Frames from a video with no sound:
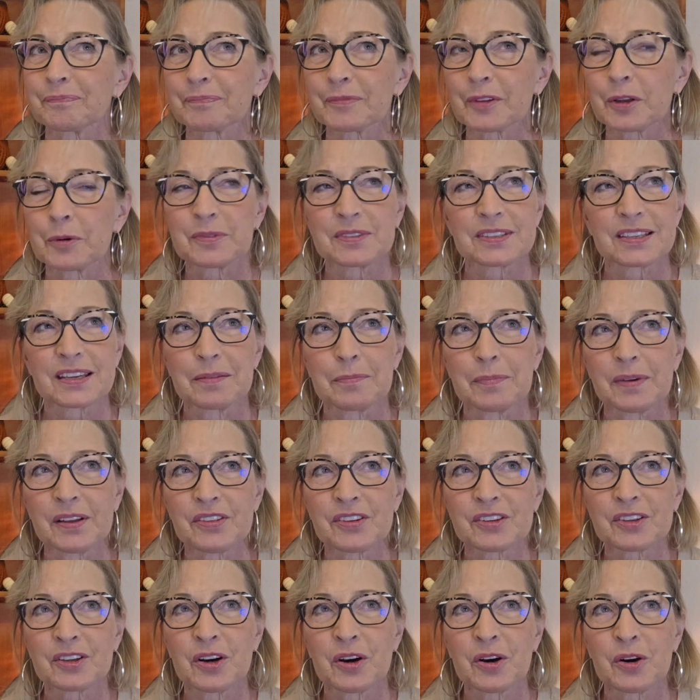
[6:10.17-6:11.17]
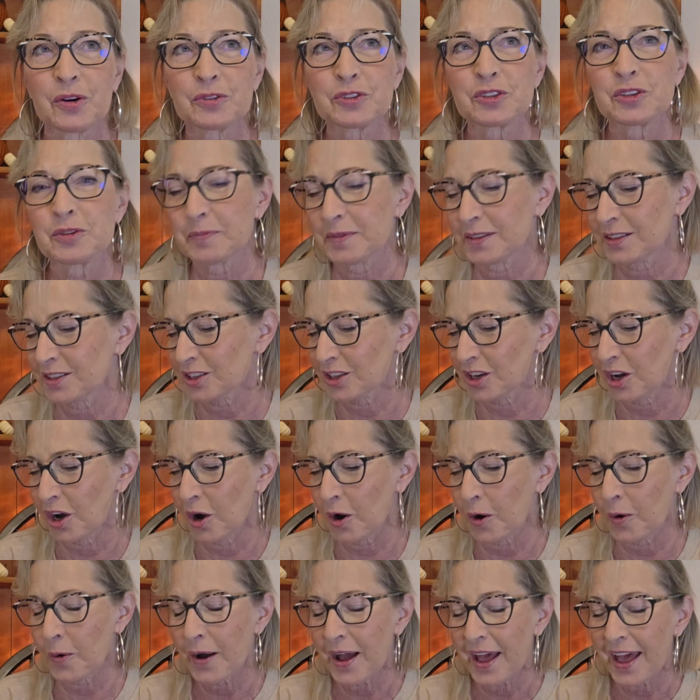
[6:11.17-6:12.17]
was it a month ago, 2 months
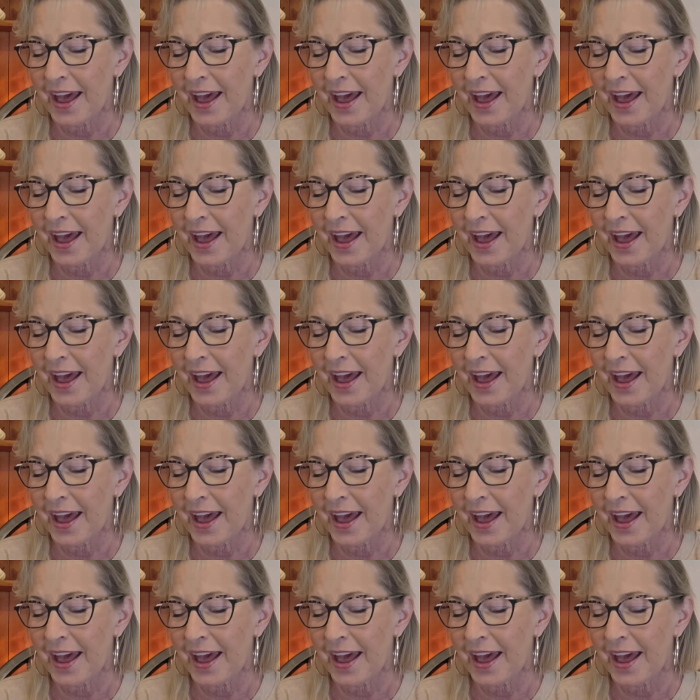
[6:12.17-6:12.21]
ago?